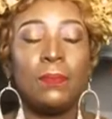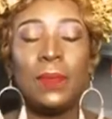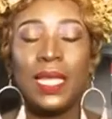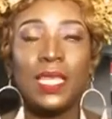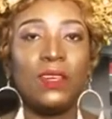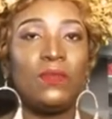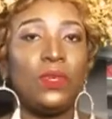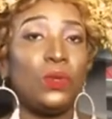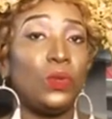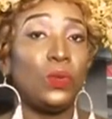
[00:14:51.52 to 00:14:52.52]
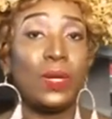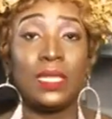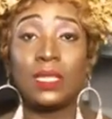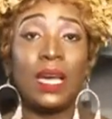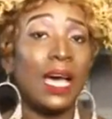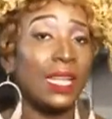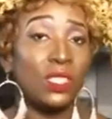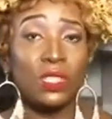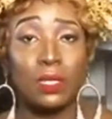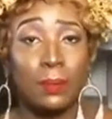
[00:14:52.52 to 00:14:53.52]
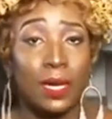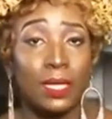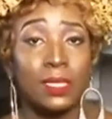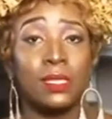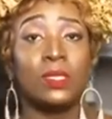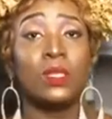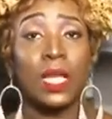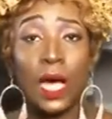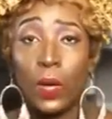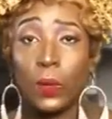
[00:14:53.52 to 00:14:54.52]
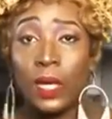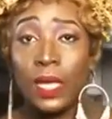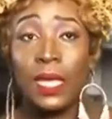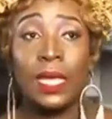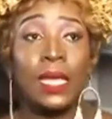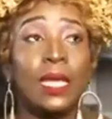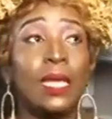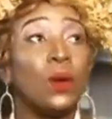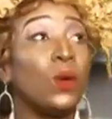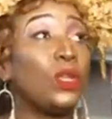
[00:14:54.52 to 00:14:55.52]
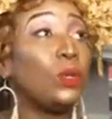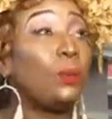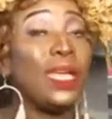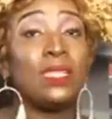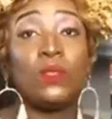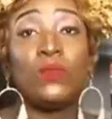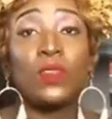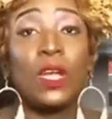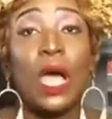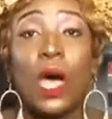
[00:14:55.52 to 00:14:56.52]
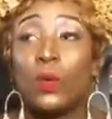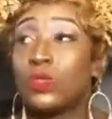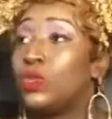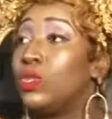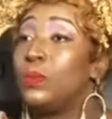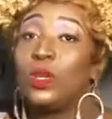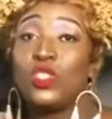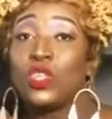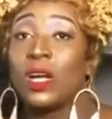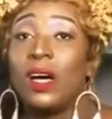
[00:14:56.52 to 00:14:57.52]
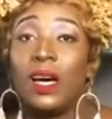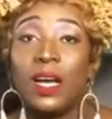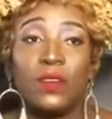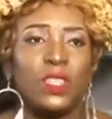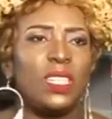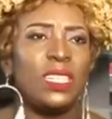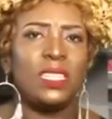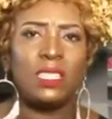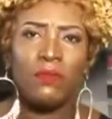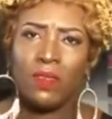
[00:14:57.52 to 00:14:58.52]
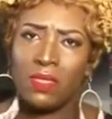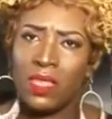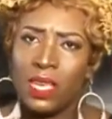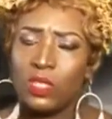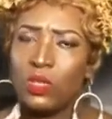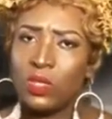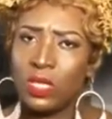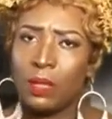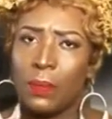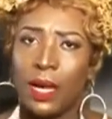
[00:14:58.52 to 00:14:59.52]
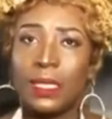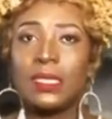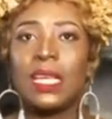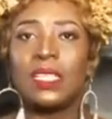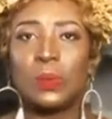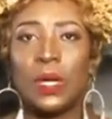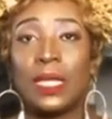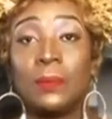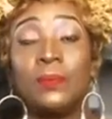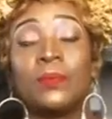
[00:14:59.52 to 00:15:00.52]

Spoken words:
Many of you went to college in the box. So now, or you painted over your house, or you bought your car, or you did different things using the box, guess what?